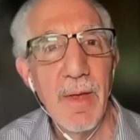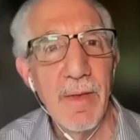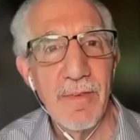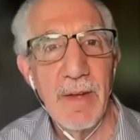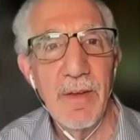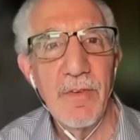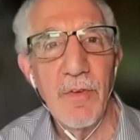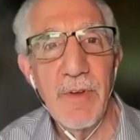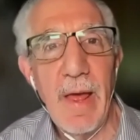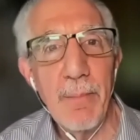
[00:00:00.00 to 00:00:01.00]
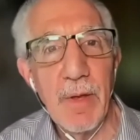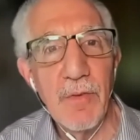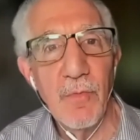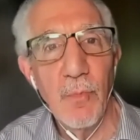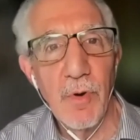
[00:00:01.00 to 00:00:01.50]
Send us those
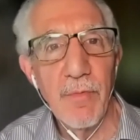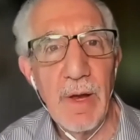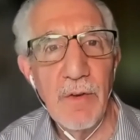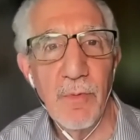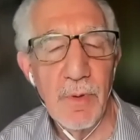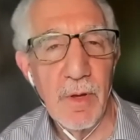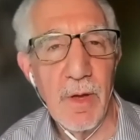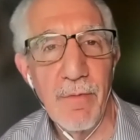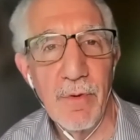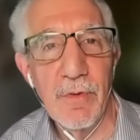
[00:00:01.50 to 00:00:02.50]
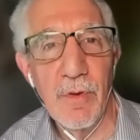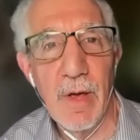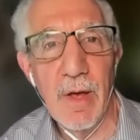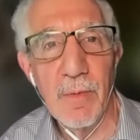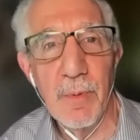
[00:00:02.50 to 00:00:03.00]
napkins. We'll arrange with the conference
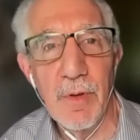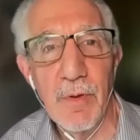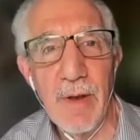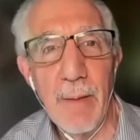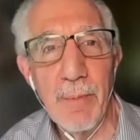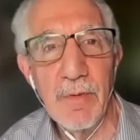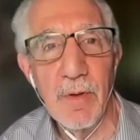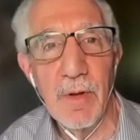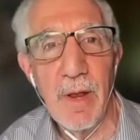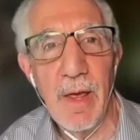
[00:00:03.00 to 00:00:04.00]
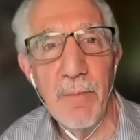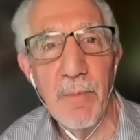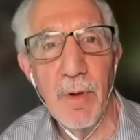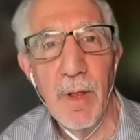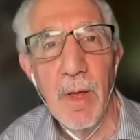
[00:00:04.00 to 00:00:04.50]
hotel to put those napkins on the
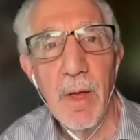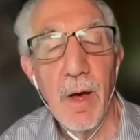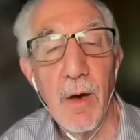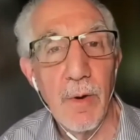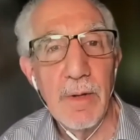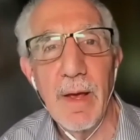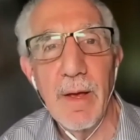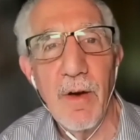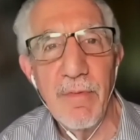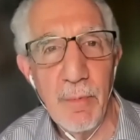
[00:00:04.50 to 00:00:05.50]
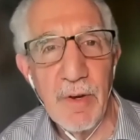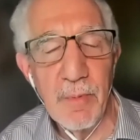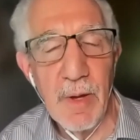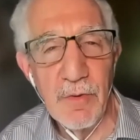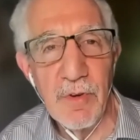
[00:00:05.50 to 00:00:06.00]
table. Oh, and that coffee break
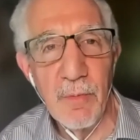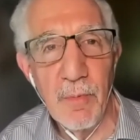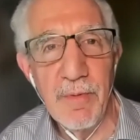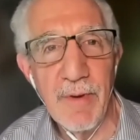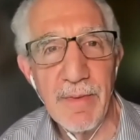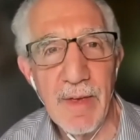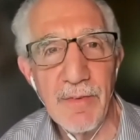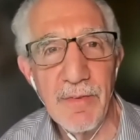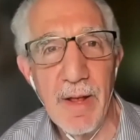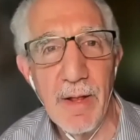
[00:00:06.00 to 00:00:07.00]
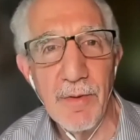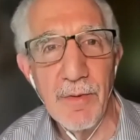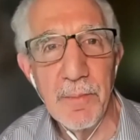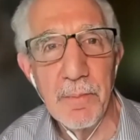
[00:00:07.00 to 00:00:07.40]
sponsorship will be $5,000.